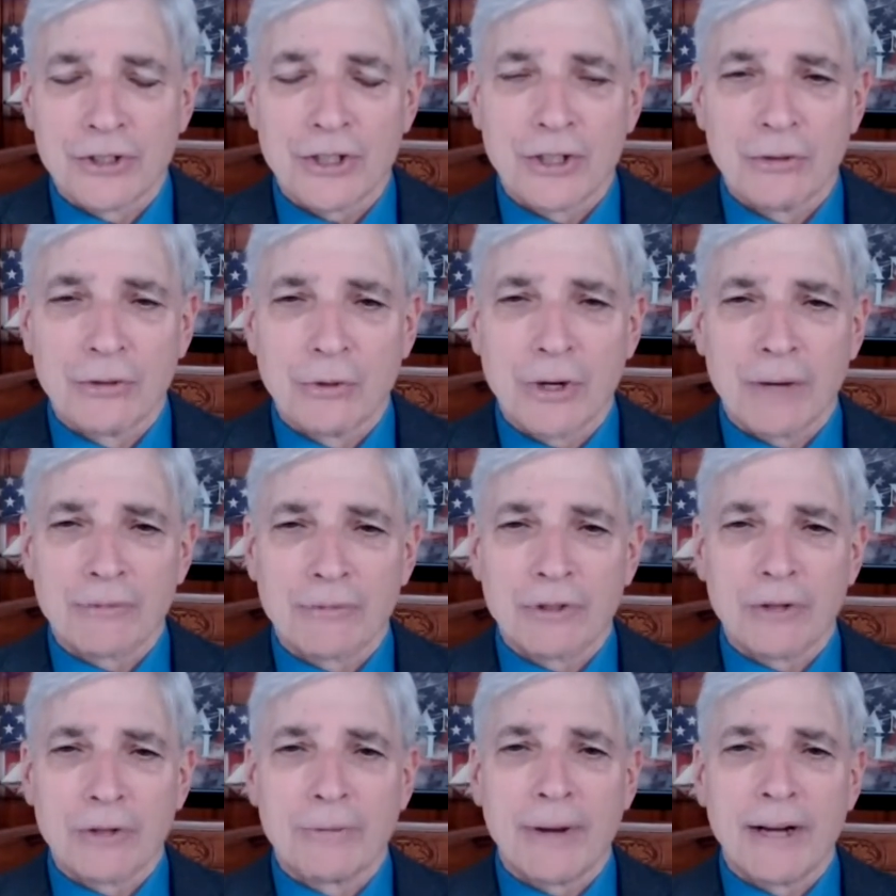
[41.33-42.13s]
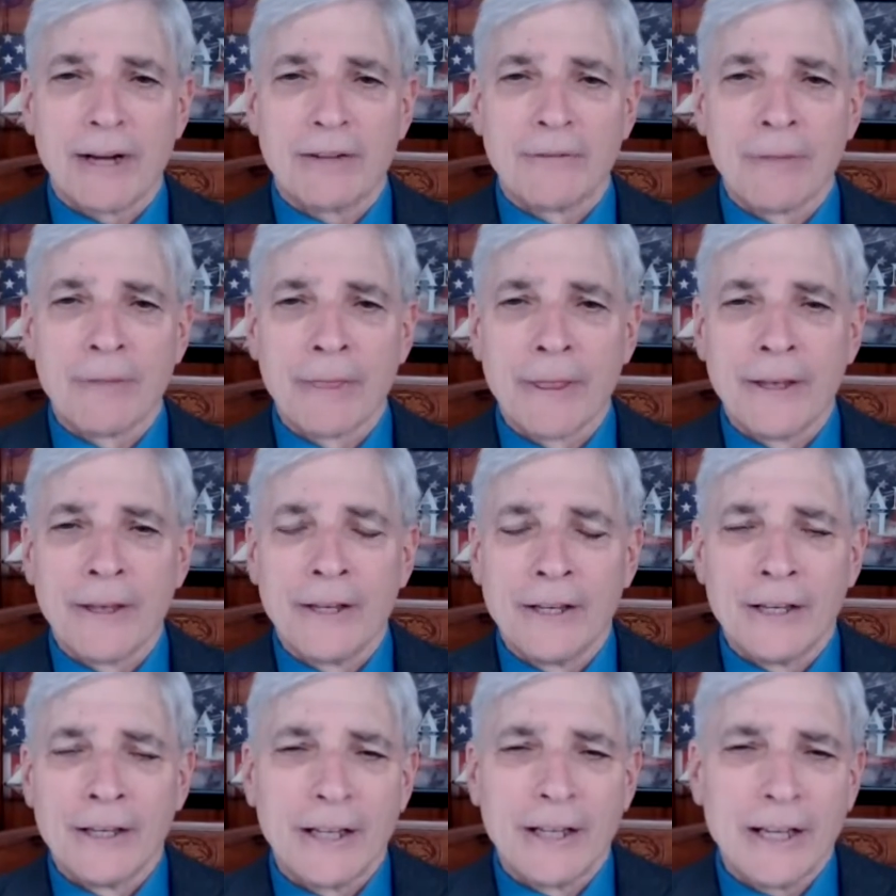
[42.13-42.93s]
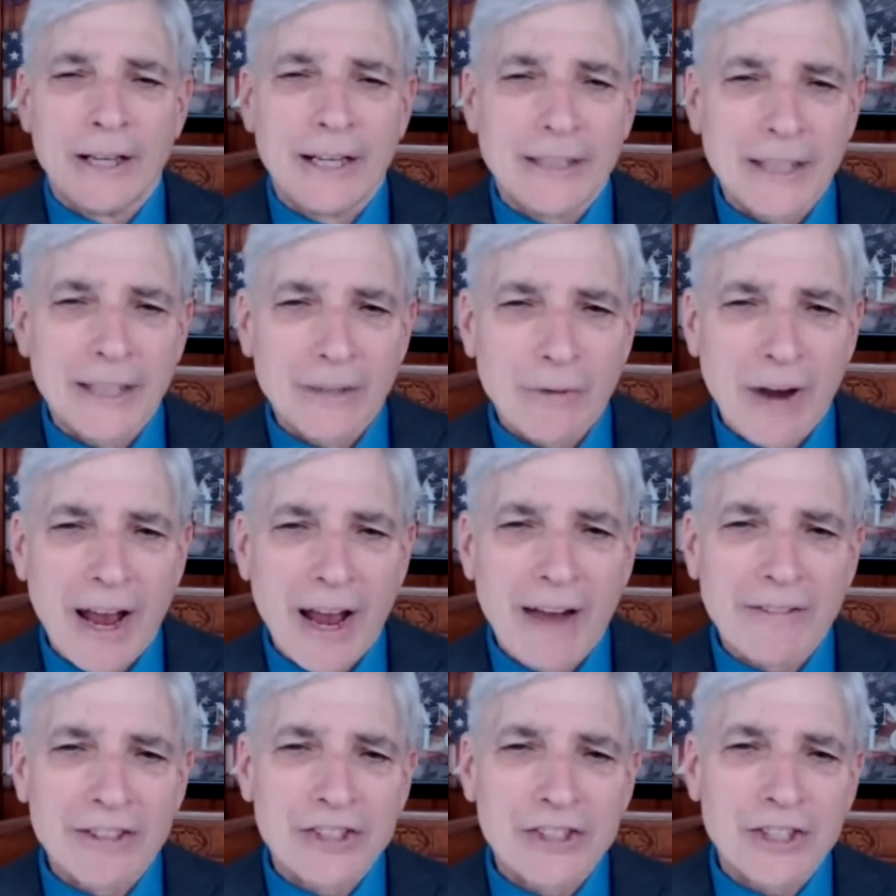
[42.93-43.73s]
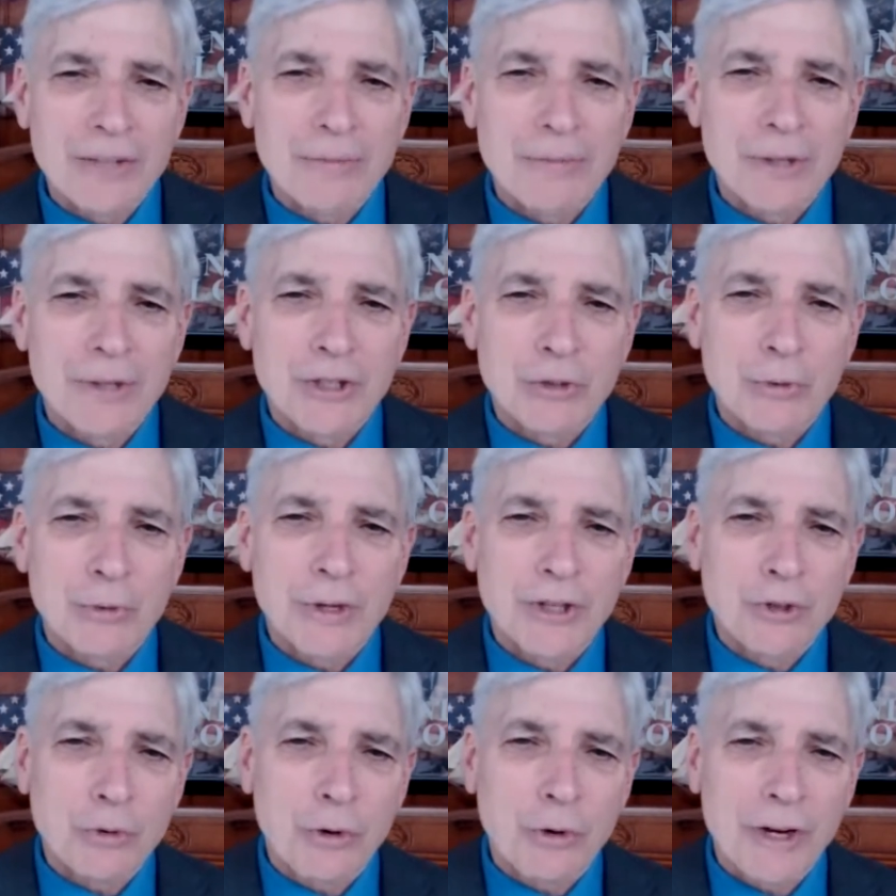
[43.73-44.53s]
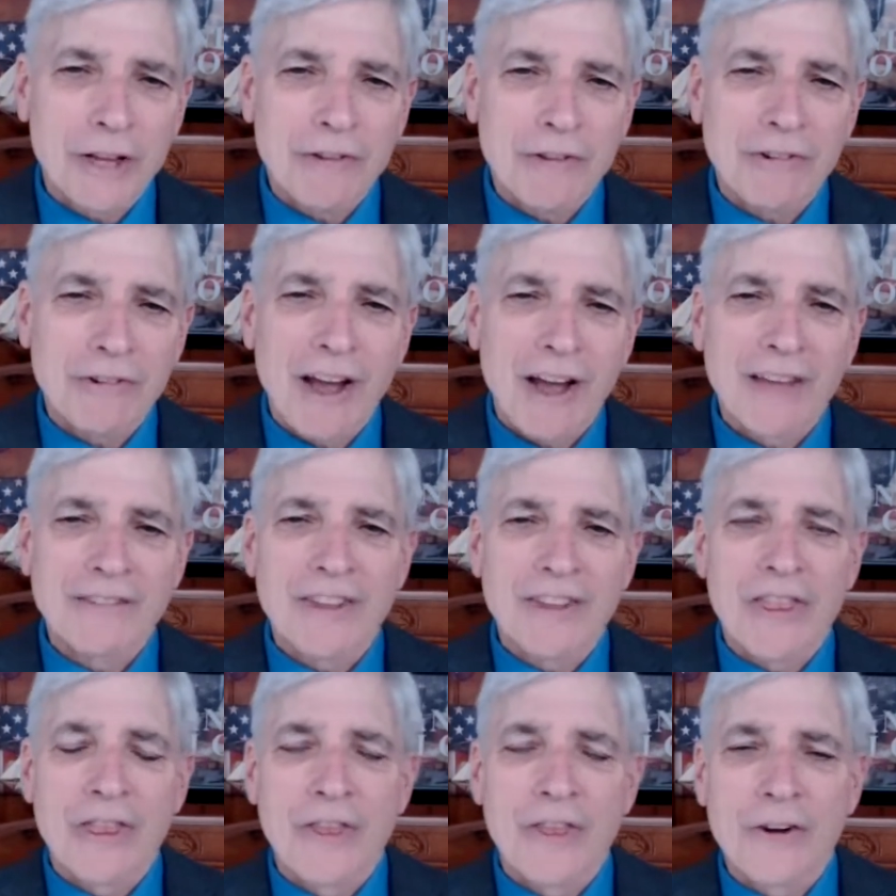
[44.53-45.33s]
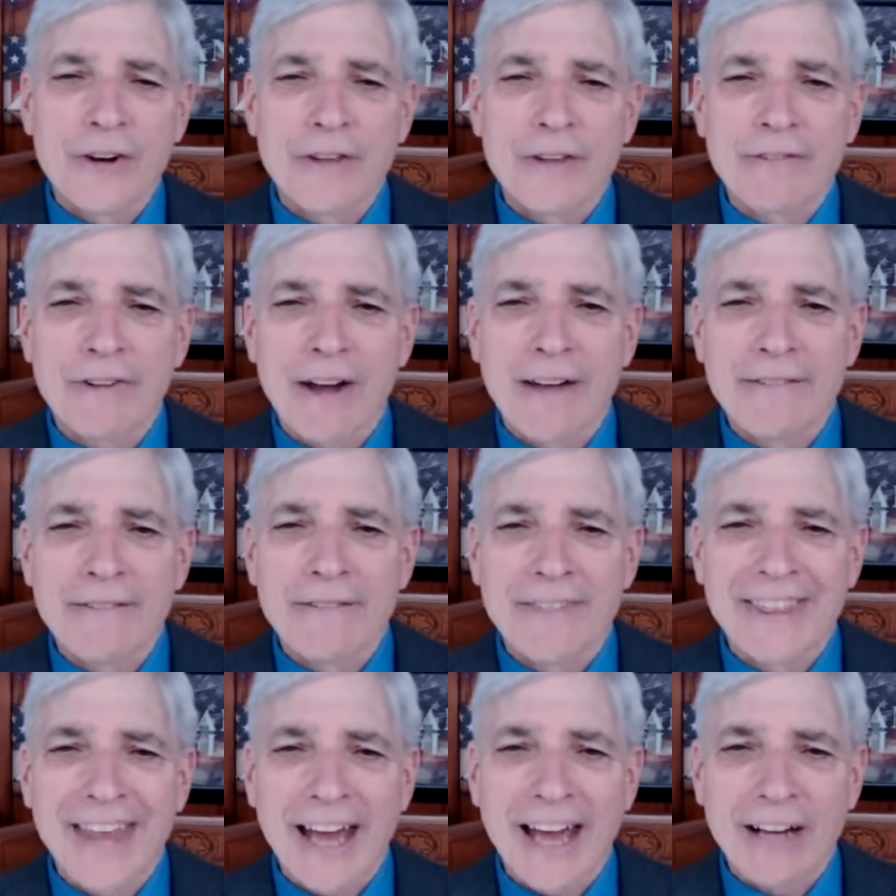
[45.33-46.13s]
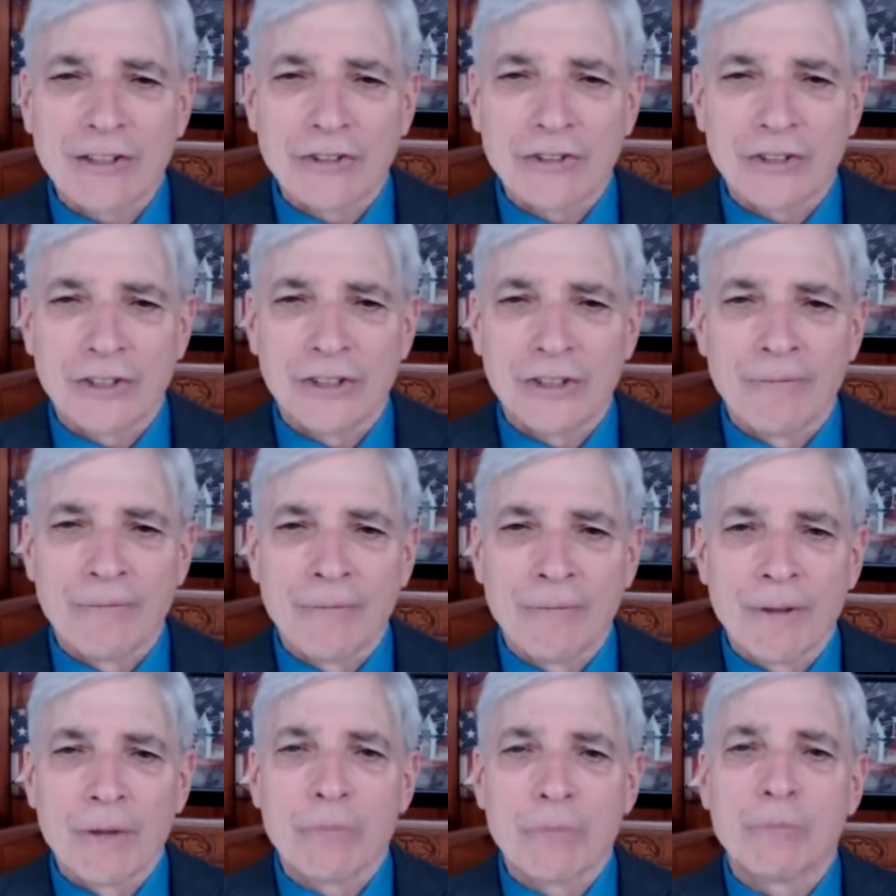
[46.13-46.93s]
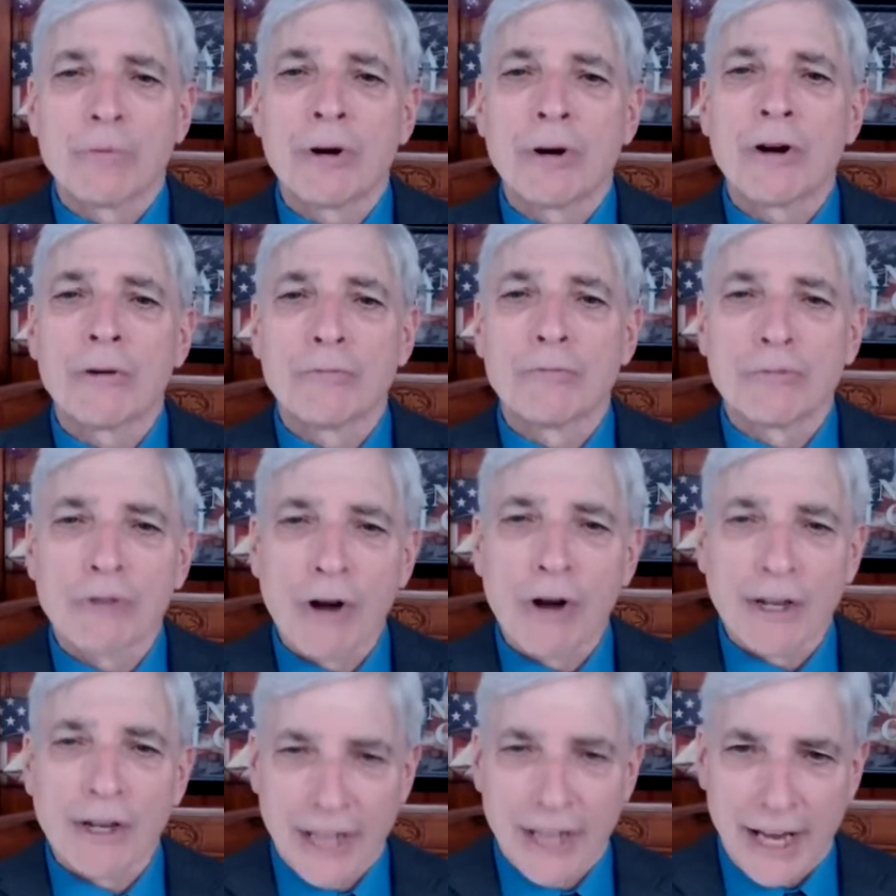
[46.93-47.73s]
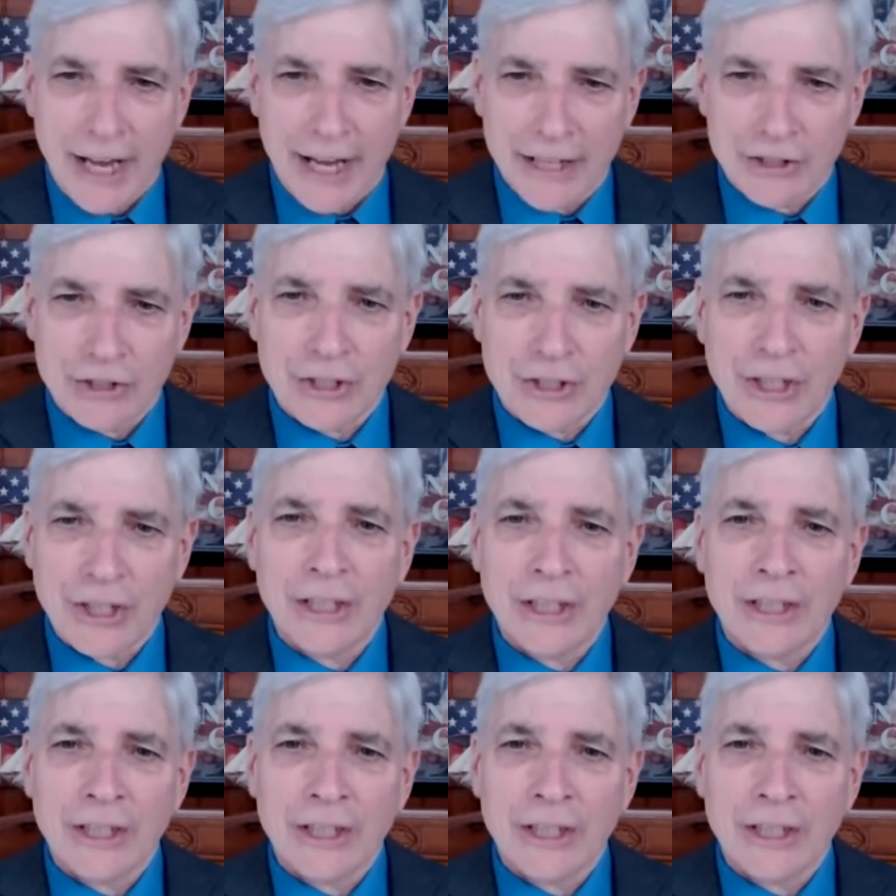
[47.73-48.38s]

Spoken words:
We're up to about, I think we're averaging between 25 and 35,000 per broadcast.